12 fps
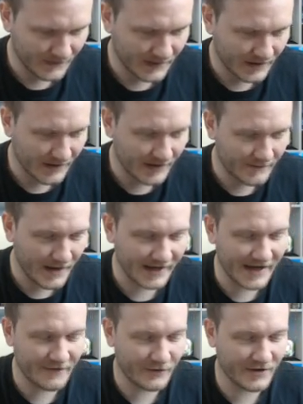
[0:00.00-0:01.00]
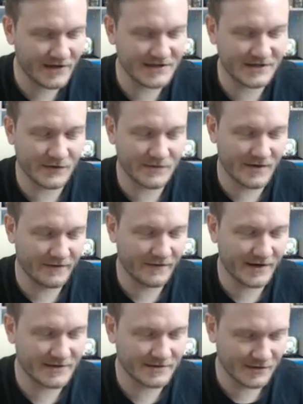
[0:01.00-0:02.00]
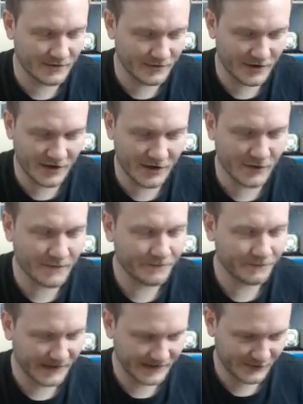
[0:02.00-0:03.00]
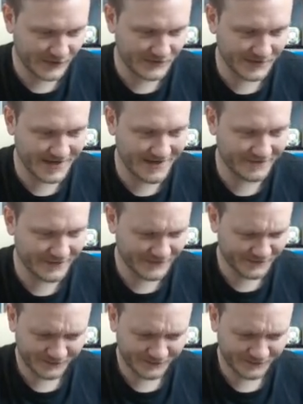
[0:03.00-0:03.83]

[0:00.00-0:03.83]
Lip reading: I gave one of these to one of my friends not long ago as a Christmas gift.